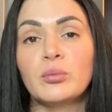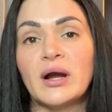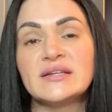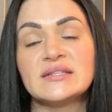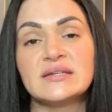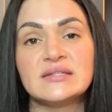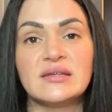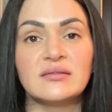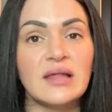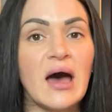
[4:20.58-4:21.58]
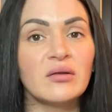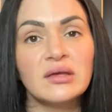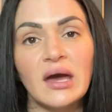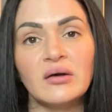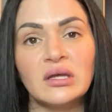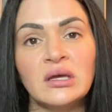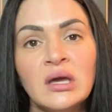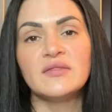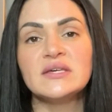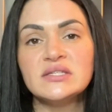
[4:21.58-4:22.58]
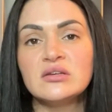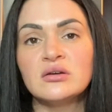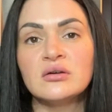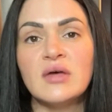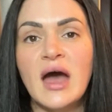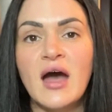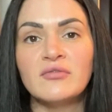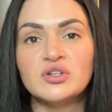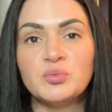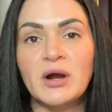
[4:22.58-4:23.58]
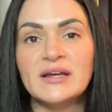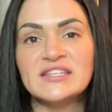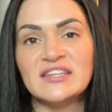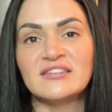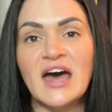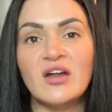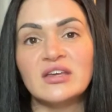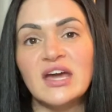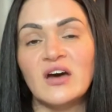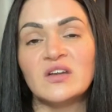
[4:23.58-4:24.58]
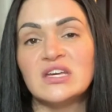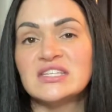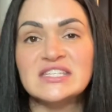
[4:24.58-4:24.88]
prices than Loudoun County. This year, the average price in Loudoun County is